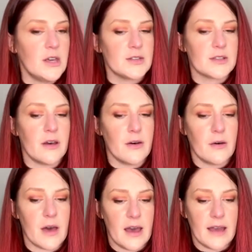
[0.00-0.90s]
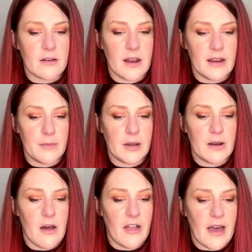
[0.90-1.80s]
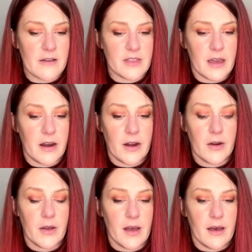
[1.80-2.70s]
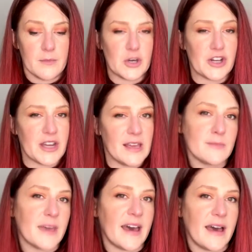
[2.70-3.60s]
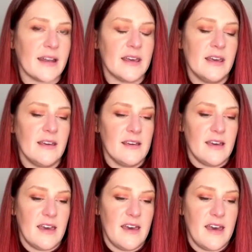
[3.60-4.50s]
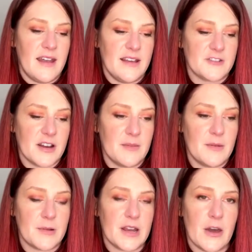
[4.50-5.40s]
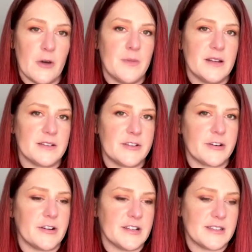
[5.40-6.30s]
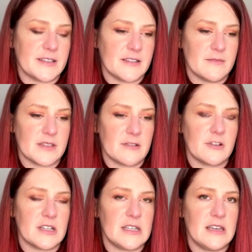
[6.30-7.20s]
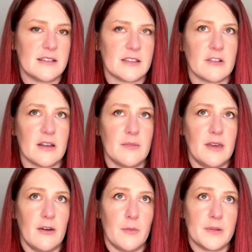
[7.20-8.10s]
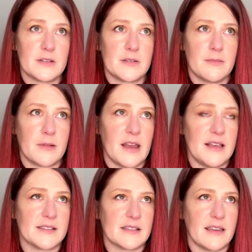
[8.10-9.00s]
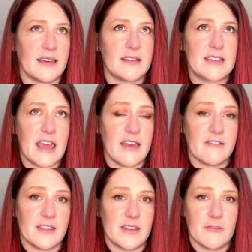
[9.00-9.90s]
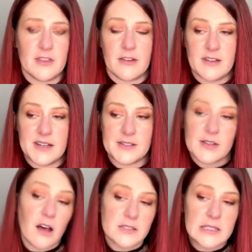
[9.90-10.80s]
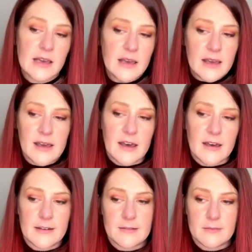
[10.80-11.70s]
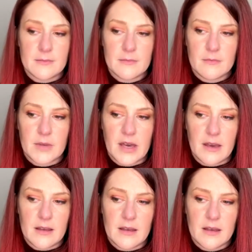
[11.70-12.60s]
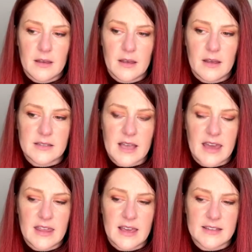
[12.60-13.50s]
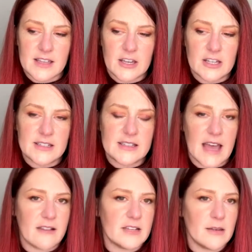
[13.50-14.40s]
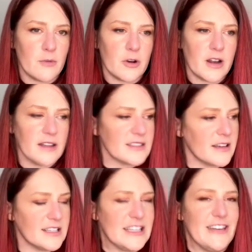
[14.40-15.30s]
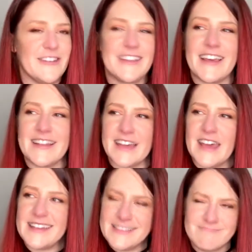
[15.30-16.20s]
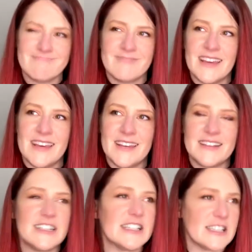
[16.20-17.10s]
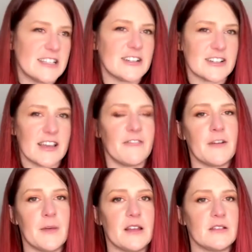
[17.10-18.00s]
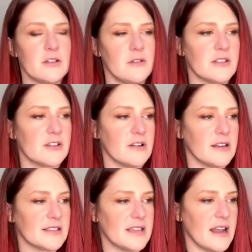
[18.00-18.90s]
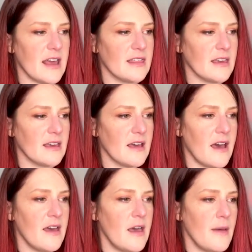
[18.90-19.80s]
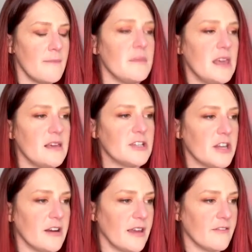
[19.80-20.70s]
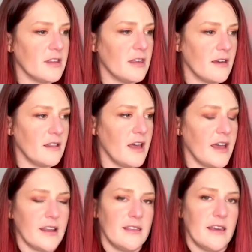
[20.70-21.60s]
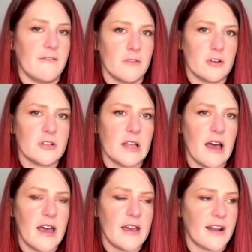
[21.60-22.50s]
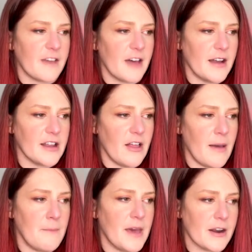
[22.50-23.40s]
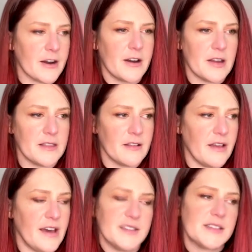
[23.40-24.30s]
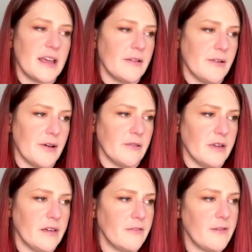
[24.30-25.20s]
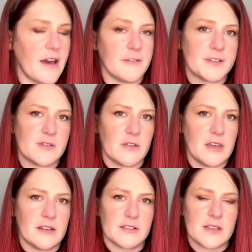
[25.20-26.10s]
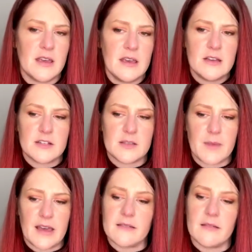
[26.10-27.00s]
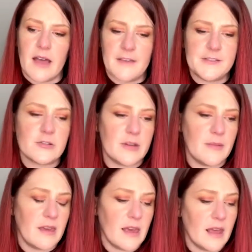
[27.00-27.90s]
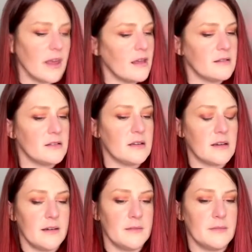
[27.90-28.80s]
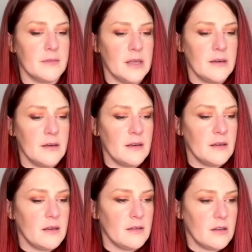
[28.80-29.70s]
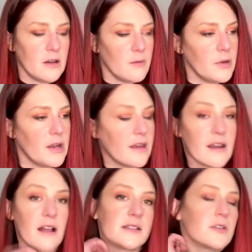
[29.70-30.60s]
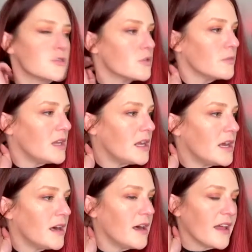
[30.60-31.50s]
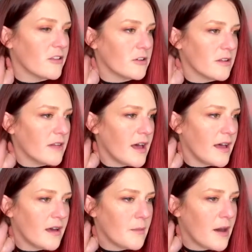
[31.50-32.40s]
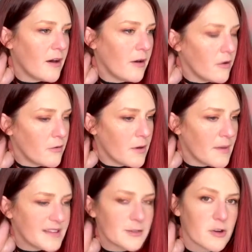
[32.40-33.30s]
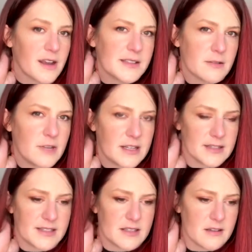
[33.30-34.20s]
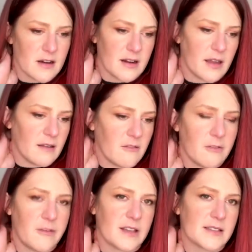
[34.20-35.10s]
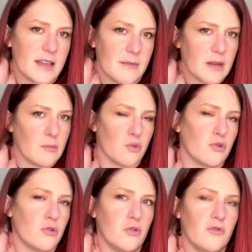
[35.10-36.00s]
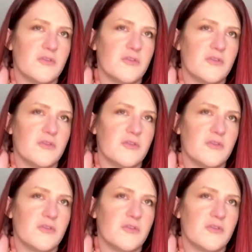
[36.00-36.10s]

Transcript: So I try to put it all out there, good and bad. And I try to be pretty open to criticisms and critiques. I try to be open to praise and like take everything with a grain of salt. But I think it's a good sounding board as long as you can like distance yourself from it to a certain extent. I think me sharing everything online, I think I've learned a lot and I've a lot better in the last, I don't know, like 5 or so years, just by live streaming and you know, putting it on social media. I learn a lot about what my strengths and weaknesses are and can fix them and improve.